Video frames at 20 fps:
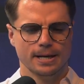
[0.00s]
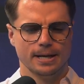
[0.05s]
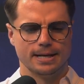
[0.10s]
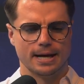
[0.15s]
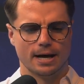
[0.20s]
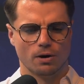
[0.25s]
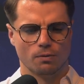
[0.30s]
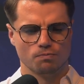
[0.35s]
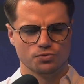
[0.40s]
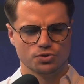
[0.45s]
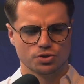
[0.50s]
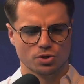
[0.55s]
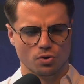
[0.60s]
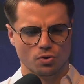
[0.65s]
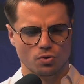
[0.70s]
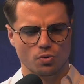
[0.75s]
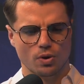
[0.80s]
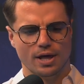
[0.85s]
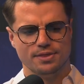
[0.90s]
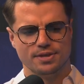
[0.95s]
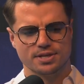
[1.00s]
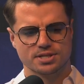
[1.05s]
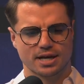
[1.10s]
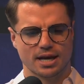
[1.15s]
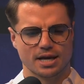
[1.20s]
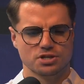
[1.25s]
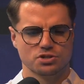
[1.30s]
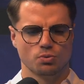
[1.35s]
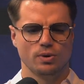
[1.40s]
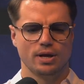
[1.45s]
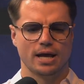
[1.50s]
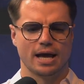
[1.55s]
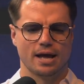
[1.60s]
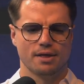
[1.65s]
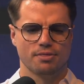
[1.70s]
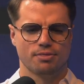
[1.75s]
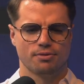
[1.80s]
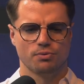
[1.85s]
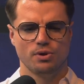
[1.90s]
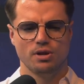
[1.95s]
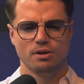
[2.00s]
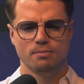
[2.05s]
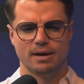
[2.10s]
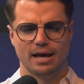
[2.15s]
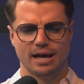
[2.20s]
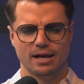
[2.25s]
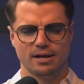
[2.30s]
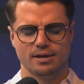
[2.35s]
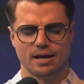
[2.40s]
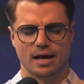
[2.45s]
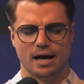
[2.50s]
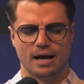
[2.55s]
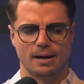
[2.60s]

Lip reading: Now, so in this case, we had three main,